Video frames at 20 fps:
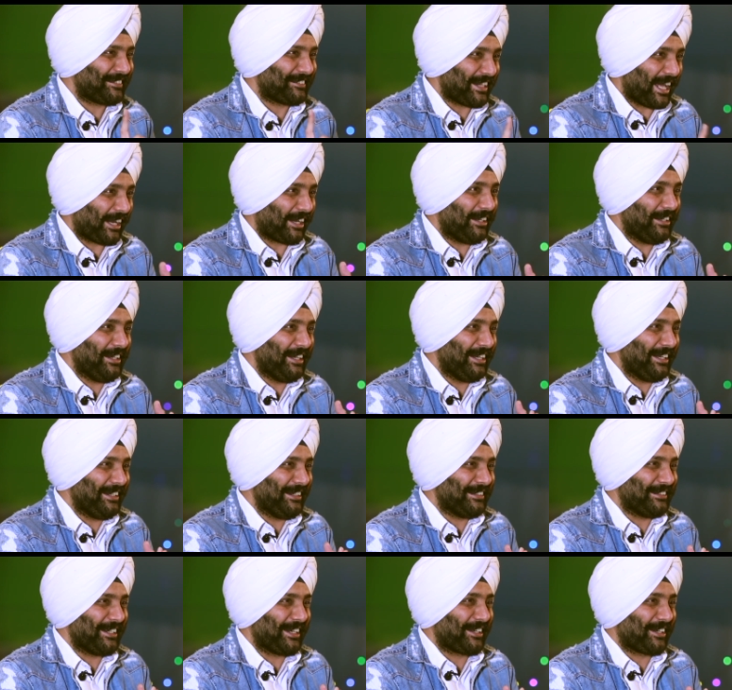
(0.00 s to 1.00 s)
The
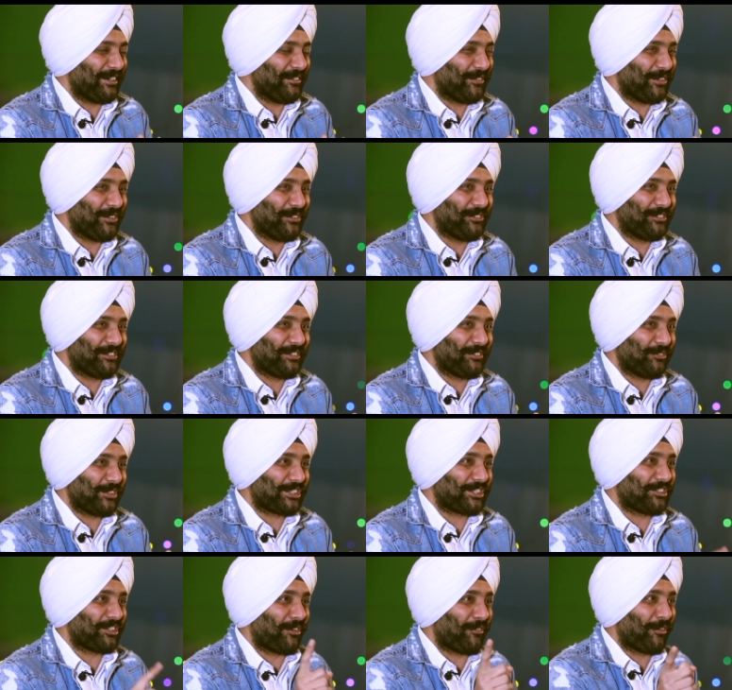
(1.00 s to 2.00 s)
secondly, they confuse
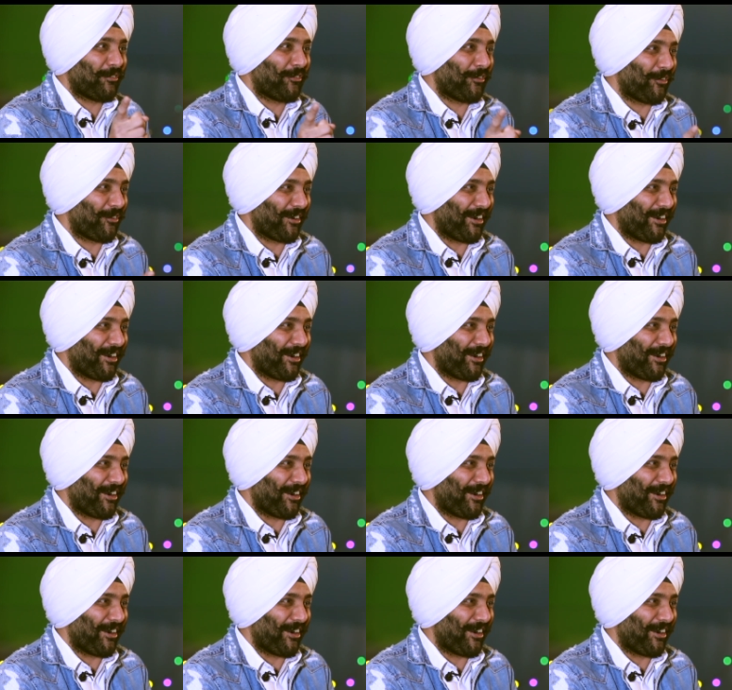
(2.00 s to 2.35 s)
which is our